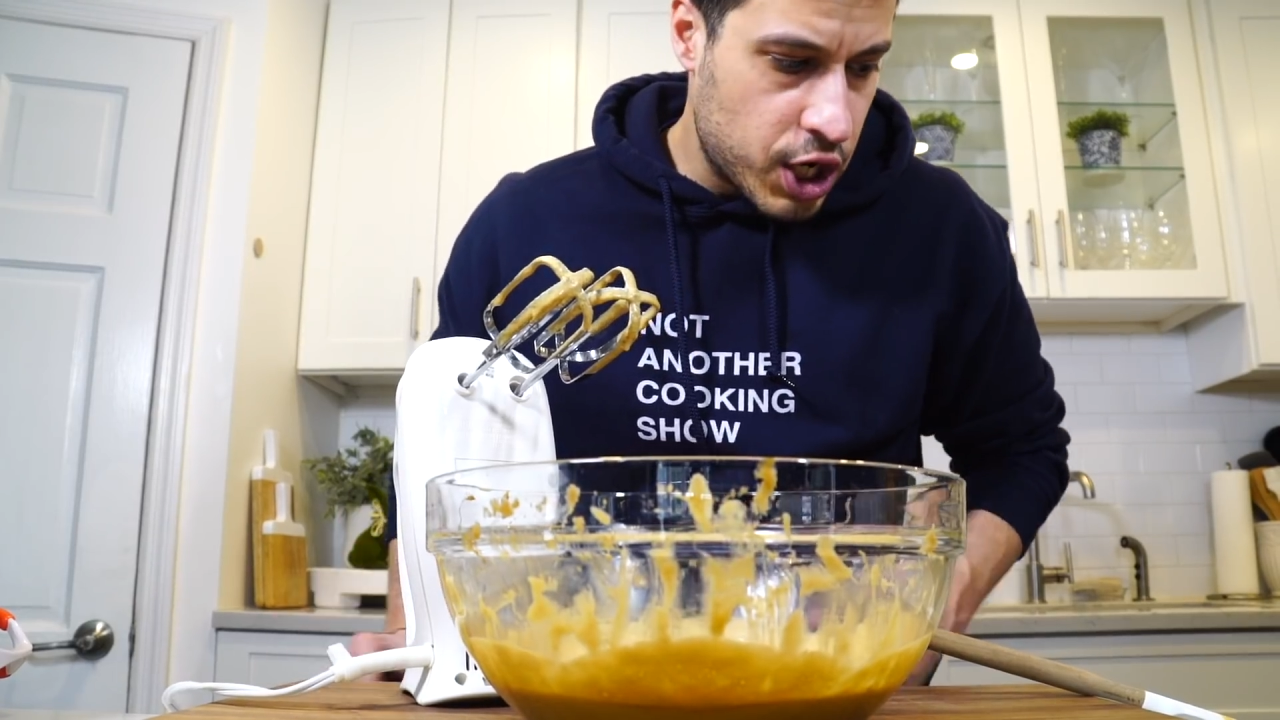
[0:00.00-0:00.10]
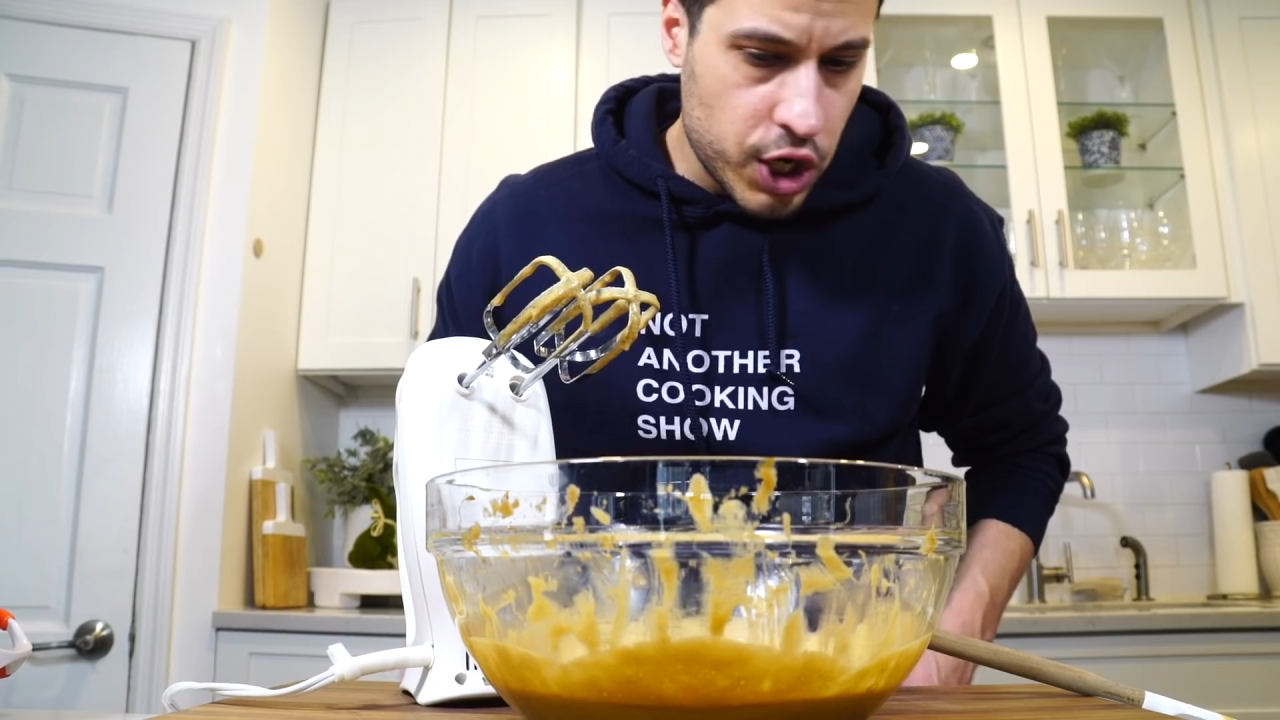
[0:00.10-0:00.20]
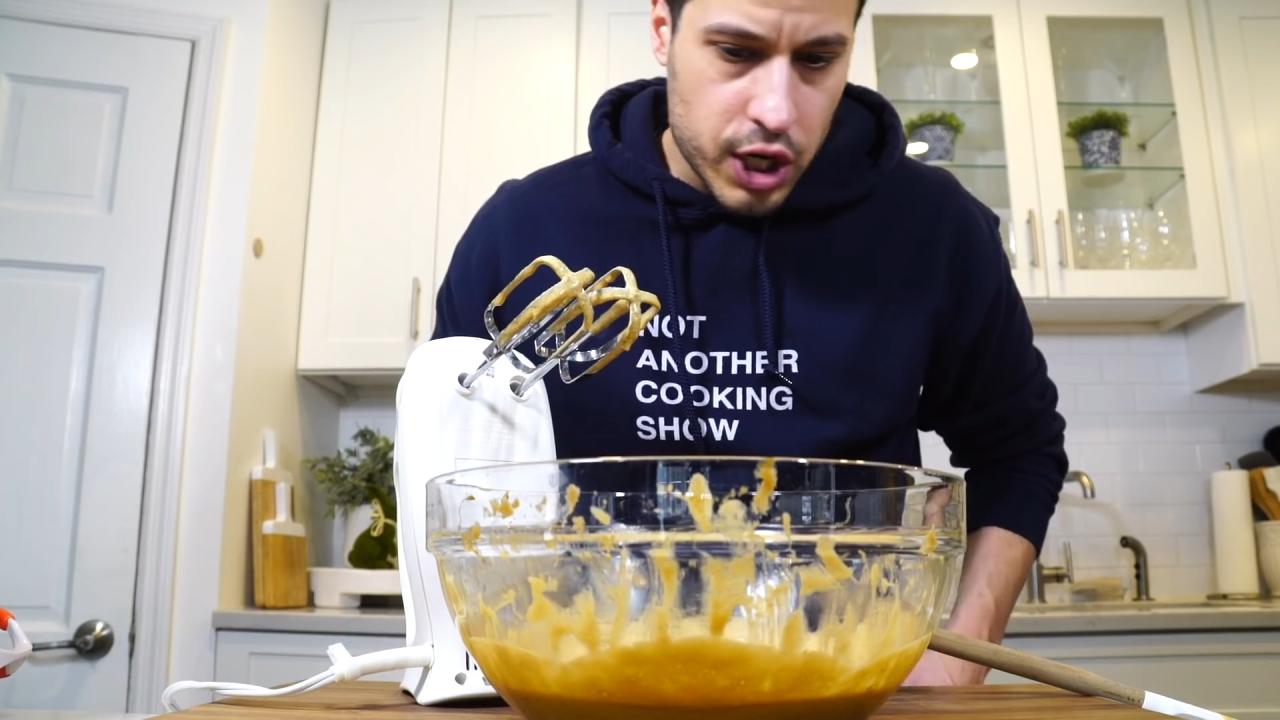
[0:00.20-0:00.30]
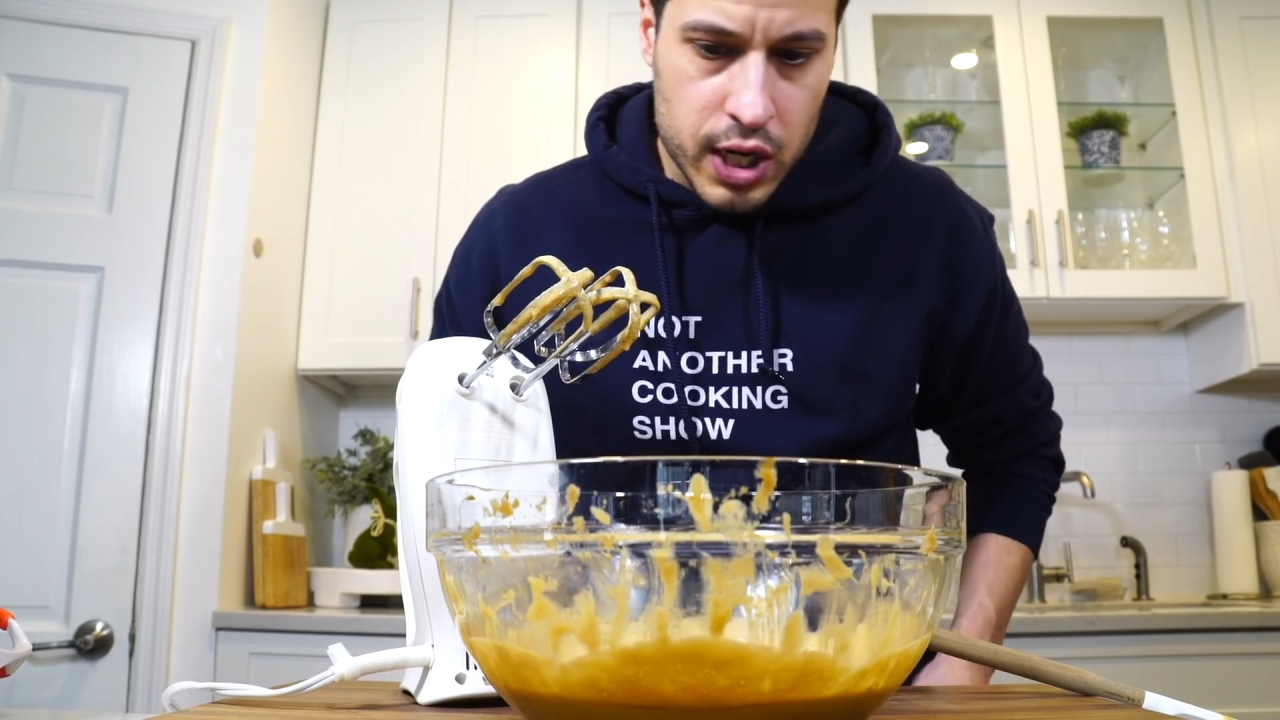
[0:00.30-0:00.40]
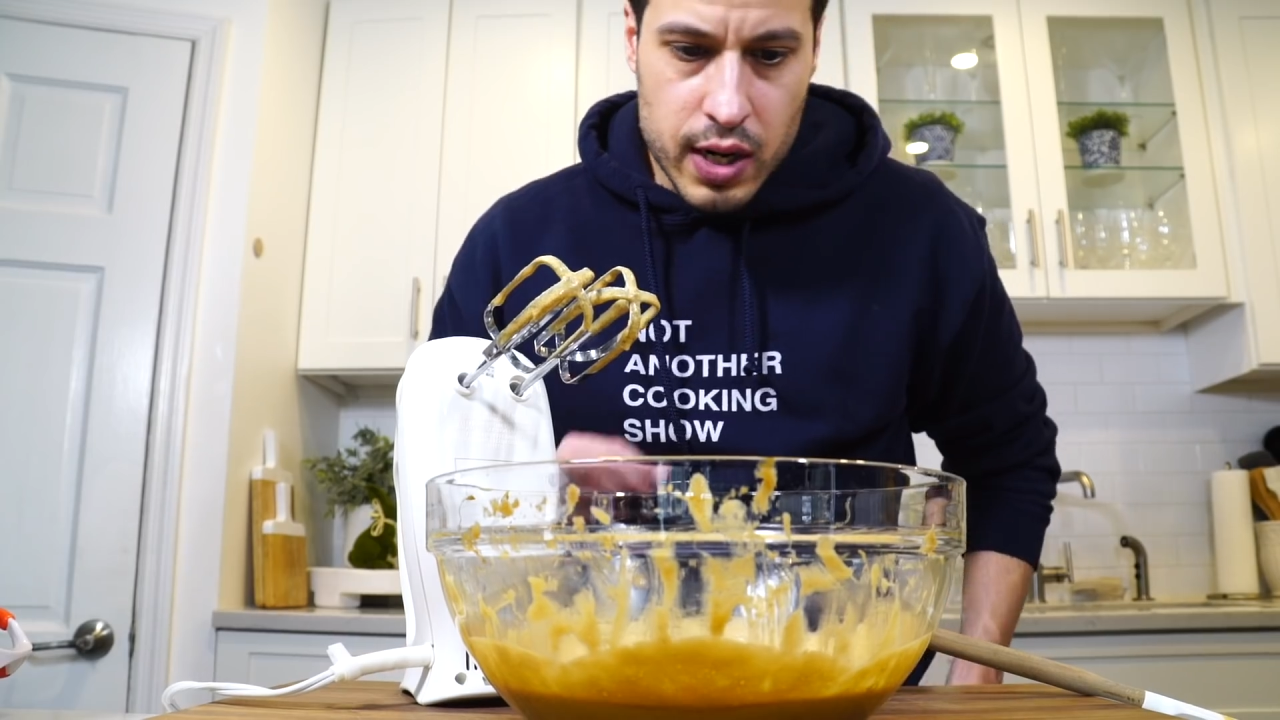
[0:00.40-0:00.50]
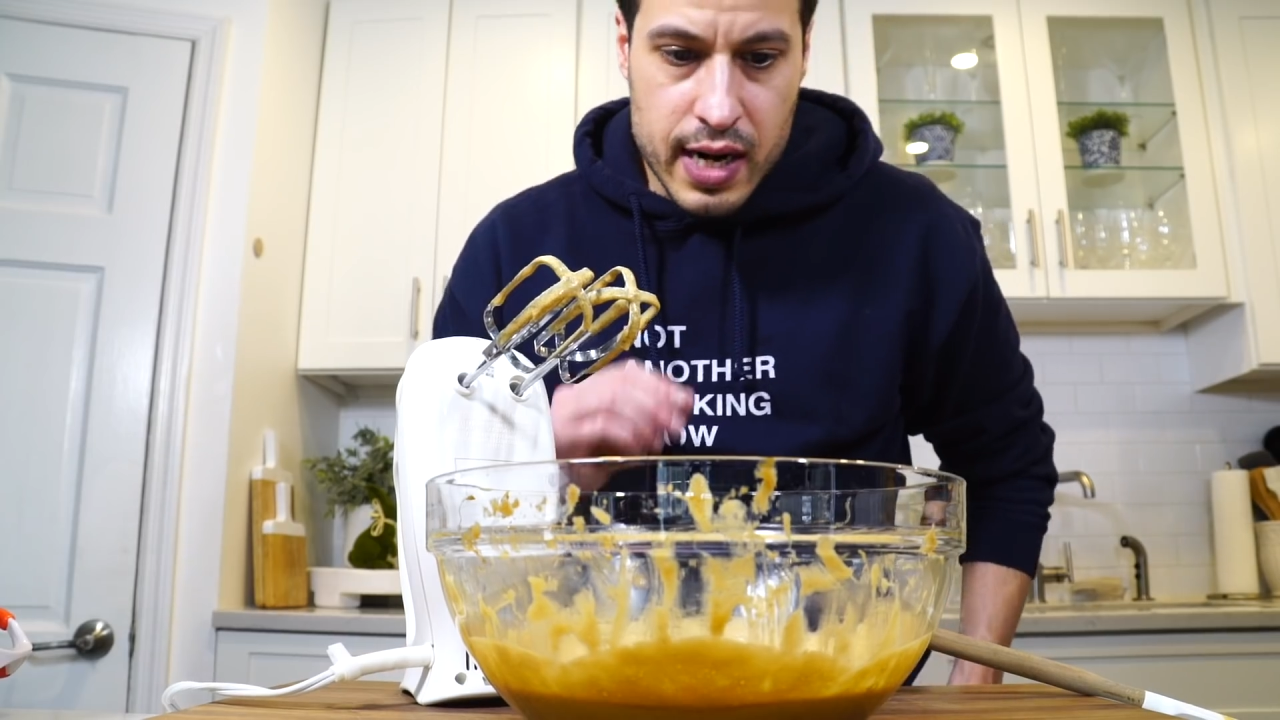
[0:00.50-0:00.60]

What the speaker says: good.